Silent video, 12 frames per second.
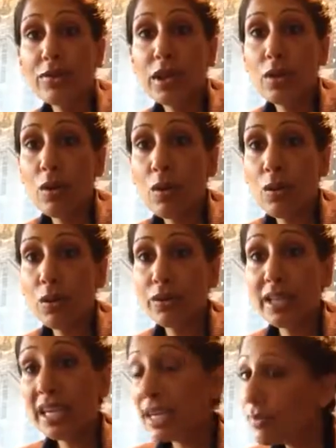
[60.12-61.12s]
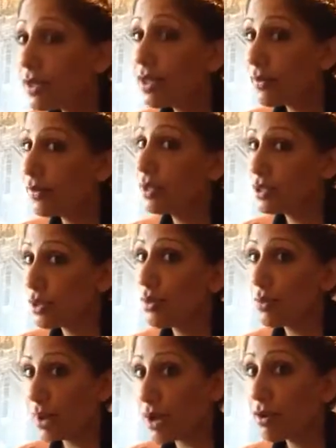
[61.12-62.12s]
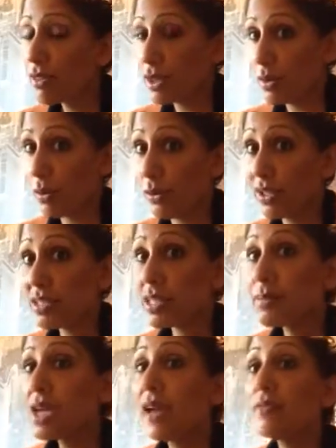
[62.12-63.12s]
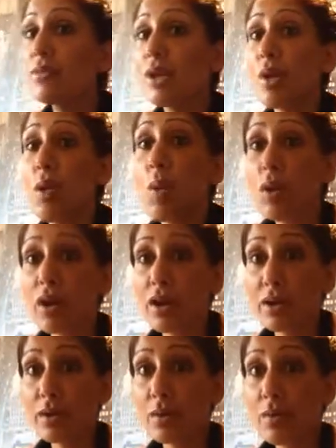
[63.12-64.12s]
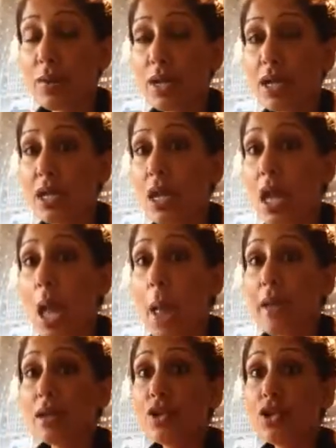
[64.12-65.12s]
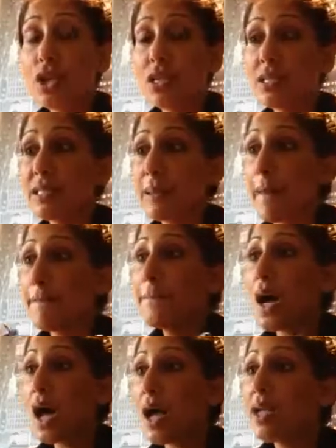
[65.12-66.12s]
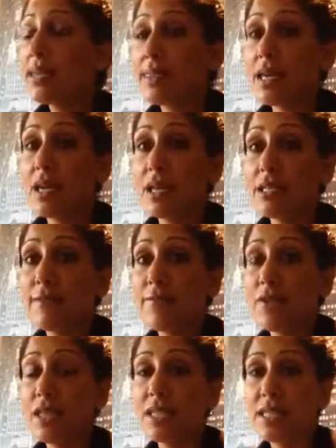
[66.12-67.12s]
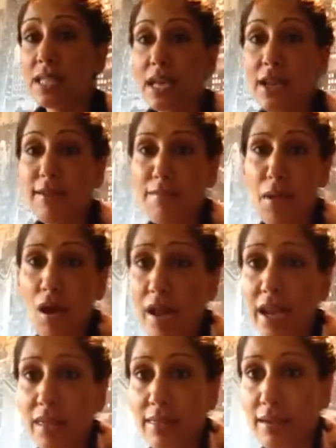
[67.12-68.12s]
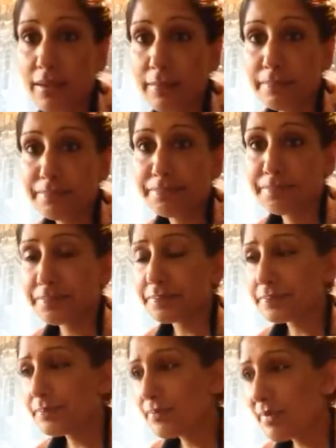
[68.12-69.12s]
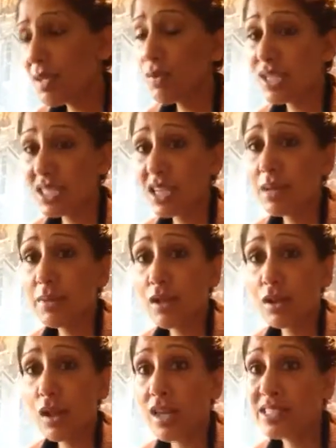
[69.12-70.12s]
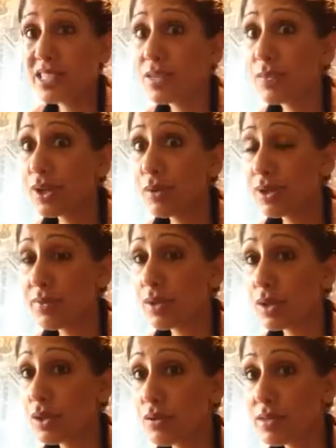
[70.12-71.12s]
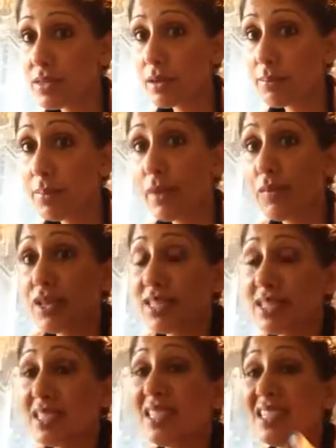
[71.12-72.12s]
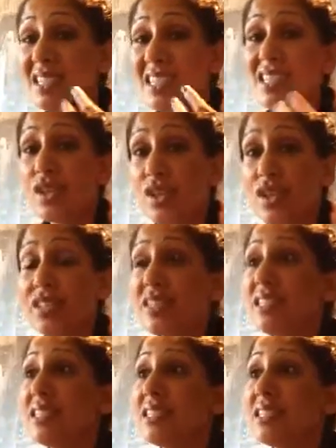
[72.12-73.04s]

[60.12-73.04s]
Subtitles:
of the old, even if we don't wear the old. And sometimes we hoard. We just buy things for the sake of buying them. And we stick them in our closets and we don't even use them. But we still